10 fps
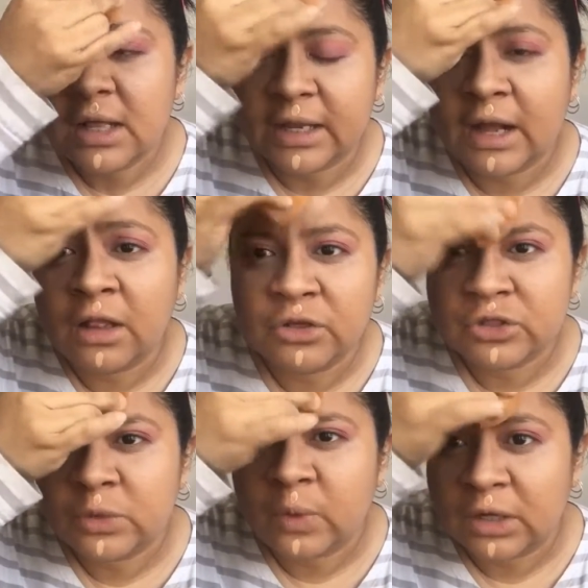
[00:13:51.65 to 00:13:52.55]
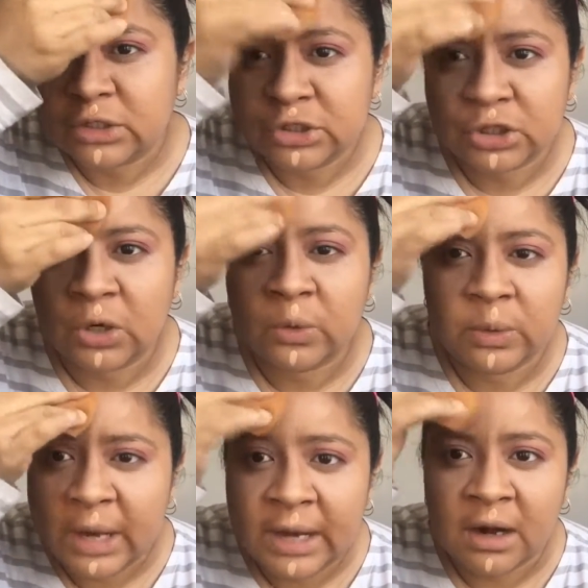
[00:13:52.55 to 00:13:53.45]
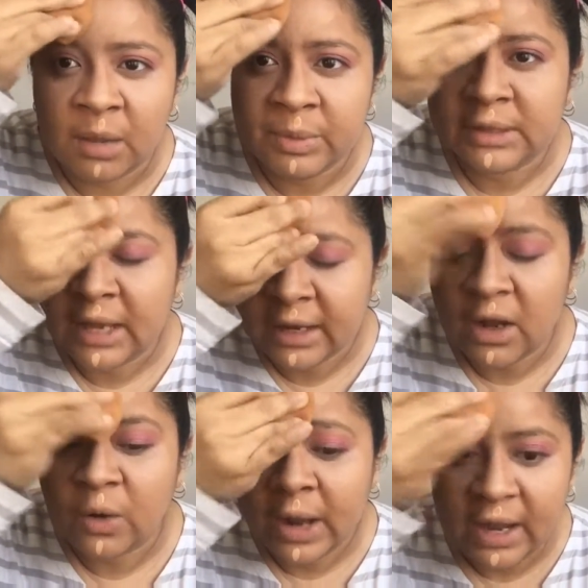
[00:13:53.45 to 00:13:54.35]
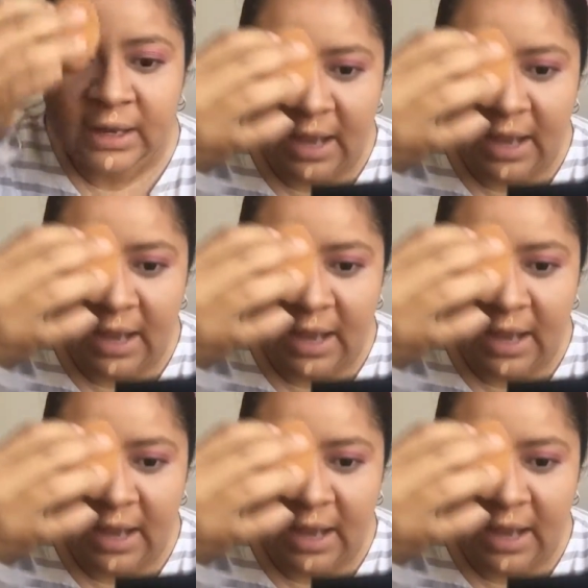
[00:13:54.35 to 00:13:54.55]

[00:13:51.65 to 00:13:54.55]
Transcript: Like, I'll usually watch a show and I'll be like, okay,